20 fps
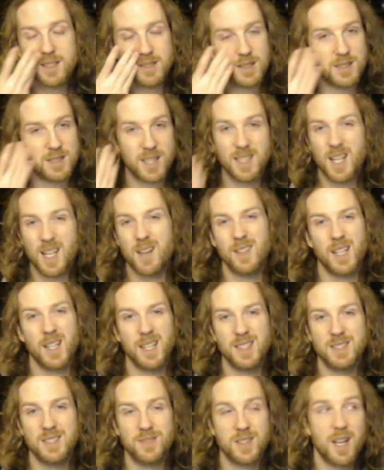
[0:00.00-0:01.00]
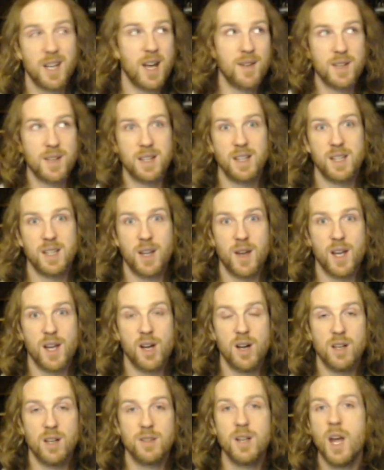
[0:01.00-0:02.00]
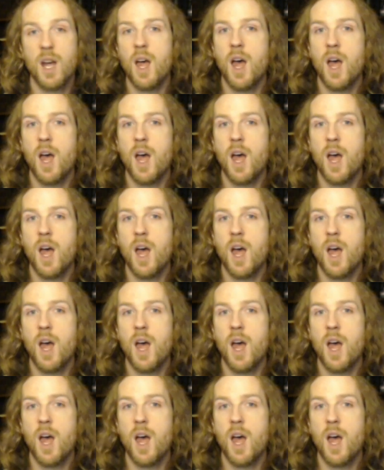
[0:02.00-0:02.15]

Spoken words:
So it's like nowadays, if I don't have anything going on,